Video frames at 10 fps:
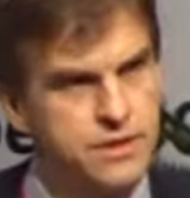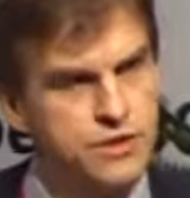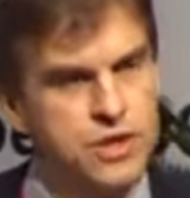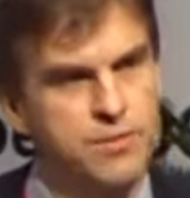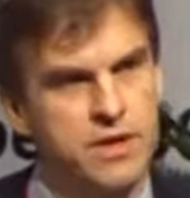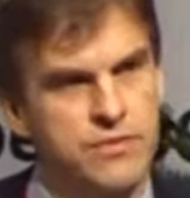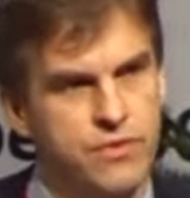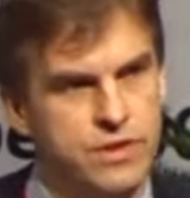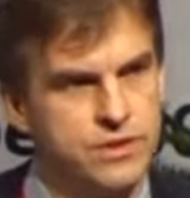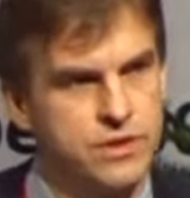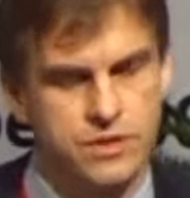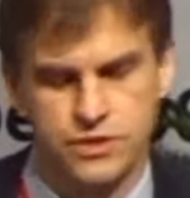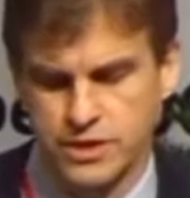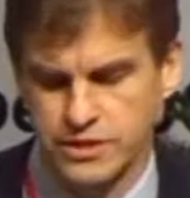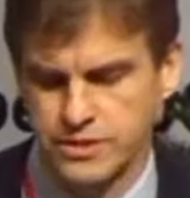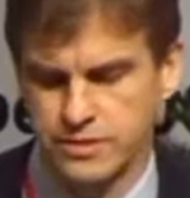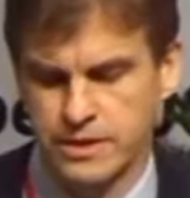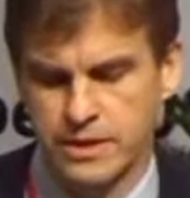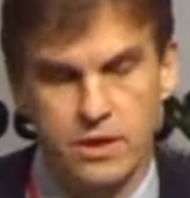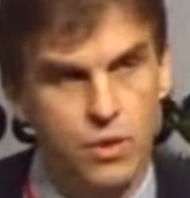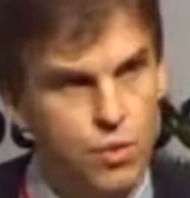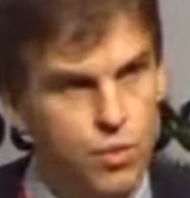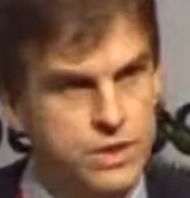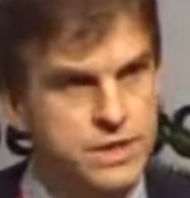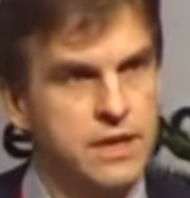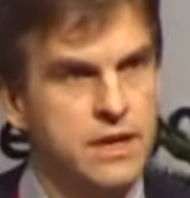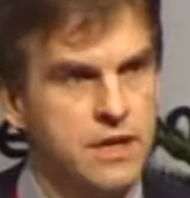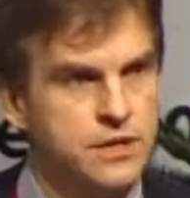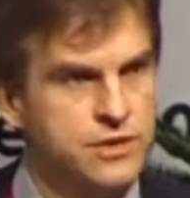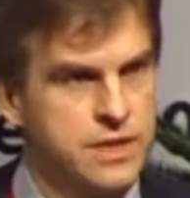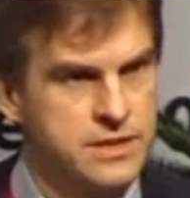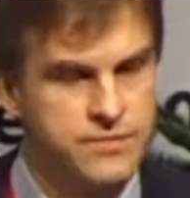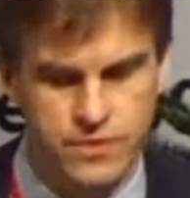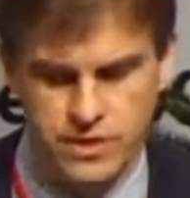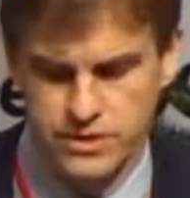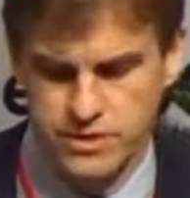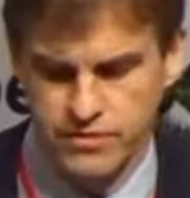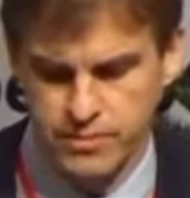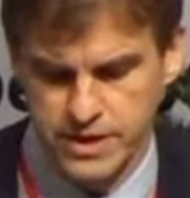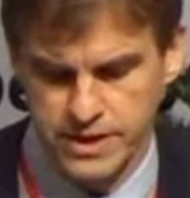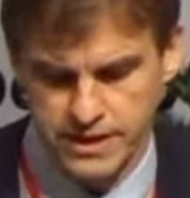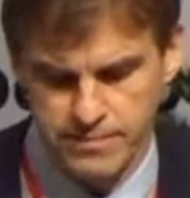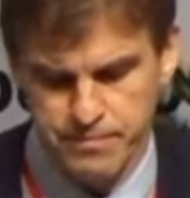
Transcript: Tropical forest countries wanting large transfers of money.